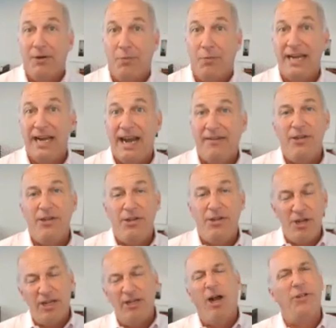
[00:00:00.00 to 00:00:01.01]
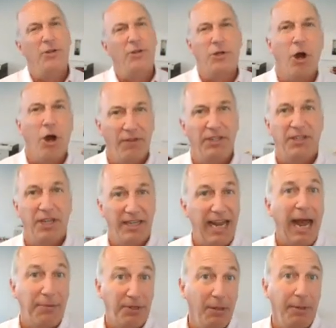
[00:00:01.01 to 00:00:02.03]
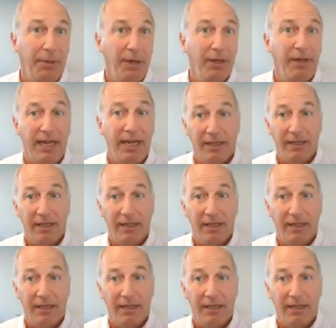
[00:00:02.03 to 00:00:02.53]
And you can also call this adaptability.